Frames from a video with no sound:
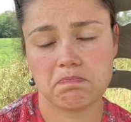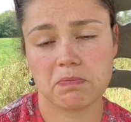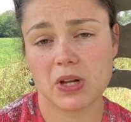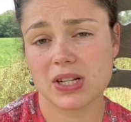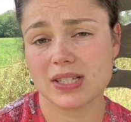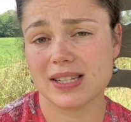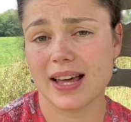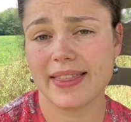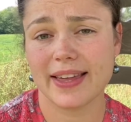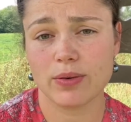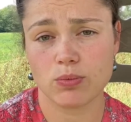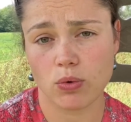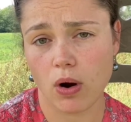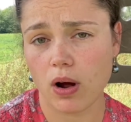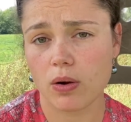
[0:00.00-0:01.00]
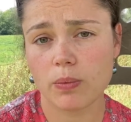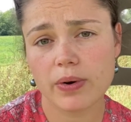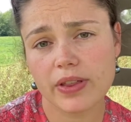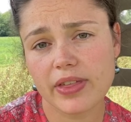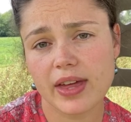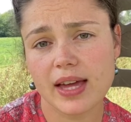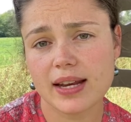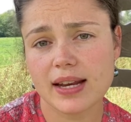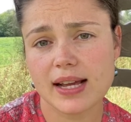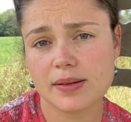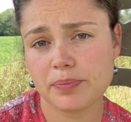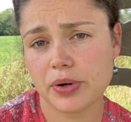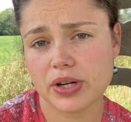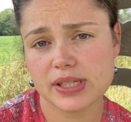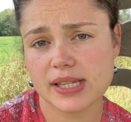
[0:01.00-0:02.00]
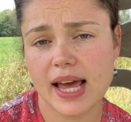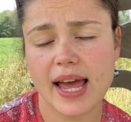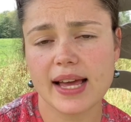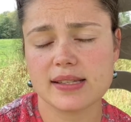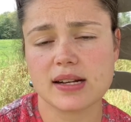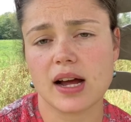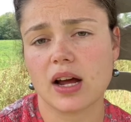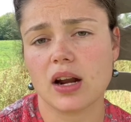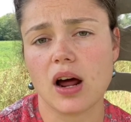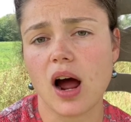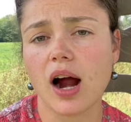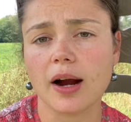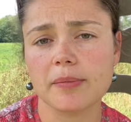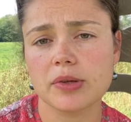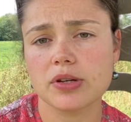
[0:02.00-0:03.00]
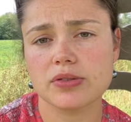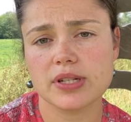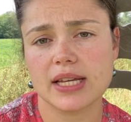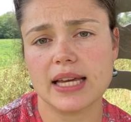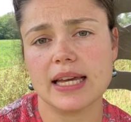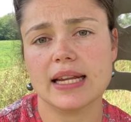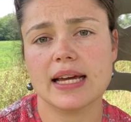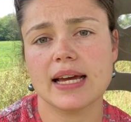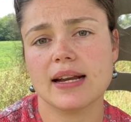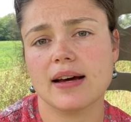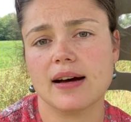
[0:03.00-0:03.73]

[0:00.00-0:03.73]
there's nothing wrong with it, not per se. It's not going to harm you to eat it.